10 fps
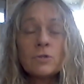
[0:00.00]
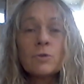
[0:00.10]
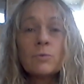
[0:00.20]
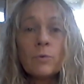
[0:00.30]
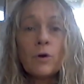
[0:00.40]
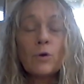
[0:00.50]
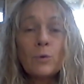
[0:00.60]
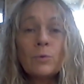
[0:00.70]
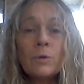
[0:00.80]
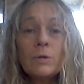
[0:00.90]
to
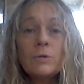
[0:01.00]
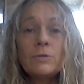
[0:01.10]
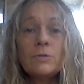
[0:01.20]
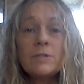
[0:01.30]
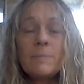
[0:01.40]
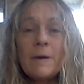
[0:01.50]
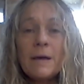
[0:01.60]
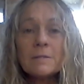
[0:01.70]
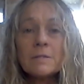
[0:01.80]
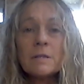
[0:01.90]
grow, to step
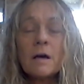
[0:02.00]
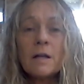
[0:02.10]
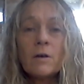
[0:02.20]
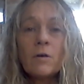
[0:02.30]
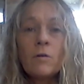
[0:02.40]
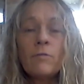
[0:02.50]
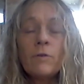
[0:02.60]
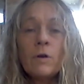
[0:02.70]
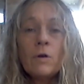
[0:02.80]
outside of